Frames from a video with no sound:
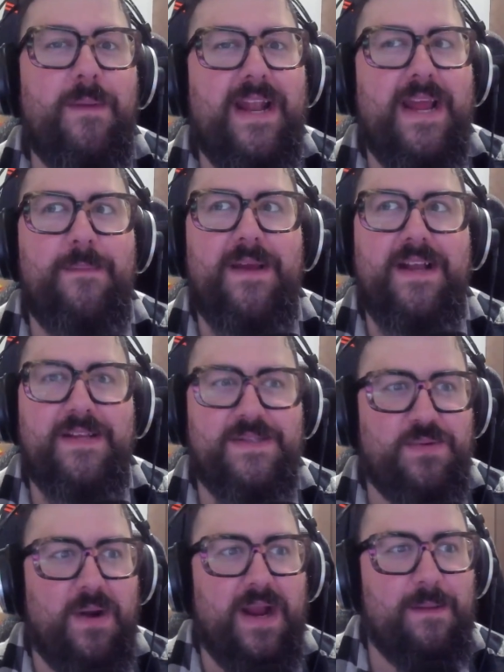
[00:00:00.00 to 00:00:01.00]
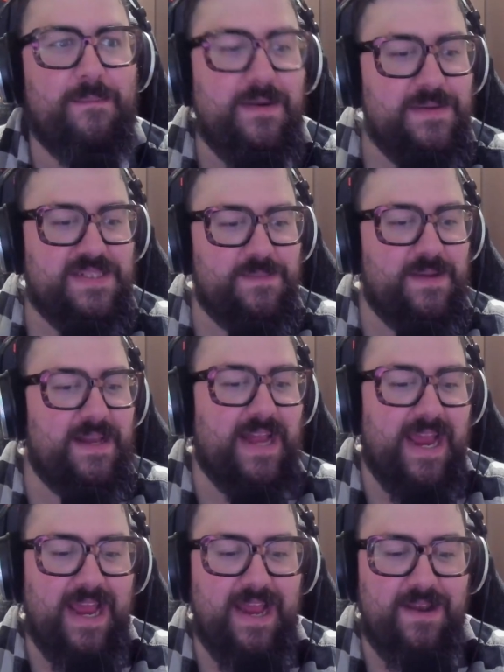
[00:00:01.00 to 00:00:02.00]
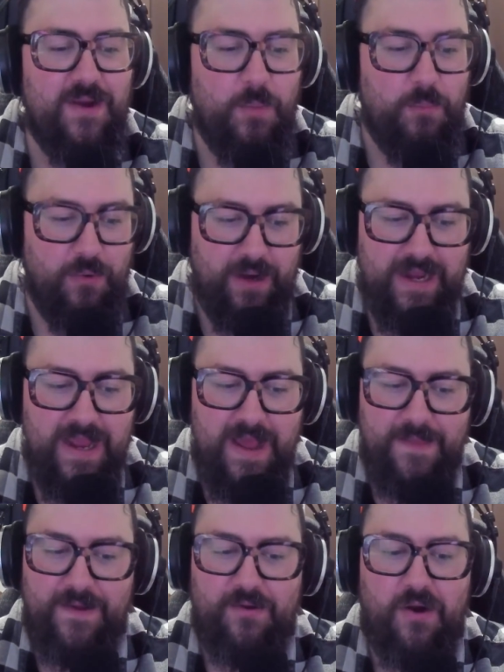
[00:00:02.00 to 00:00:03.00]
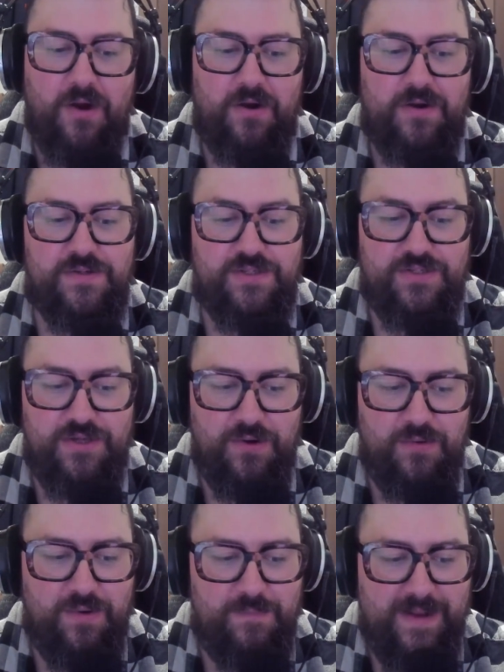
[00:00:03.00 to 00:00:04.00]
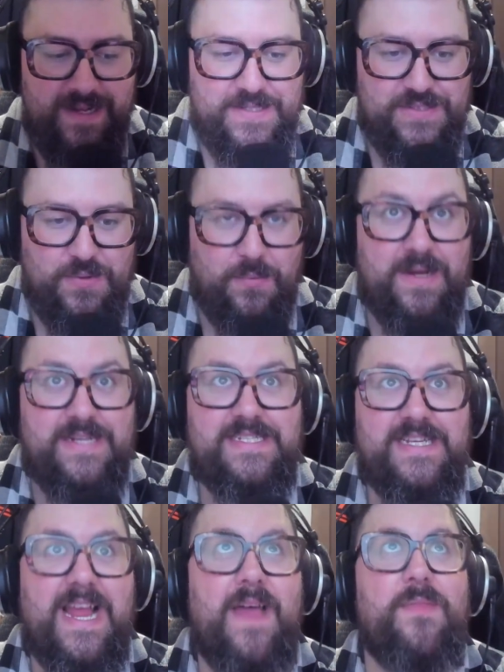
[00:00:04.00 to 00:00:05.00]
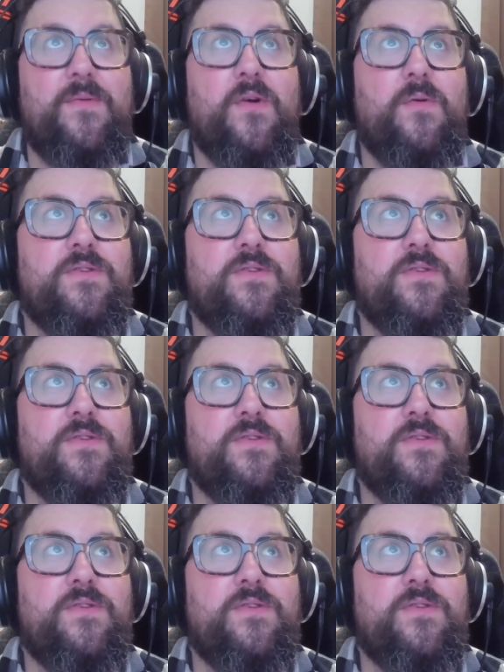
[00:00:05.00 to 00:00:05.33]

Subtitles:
My name is Graham Mosimann, and oh boy, there are so many stories to get through.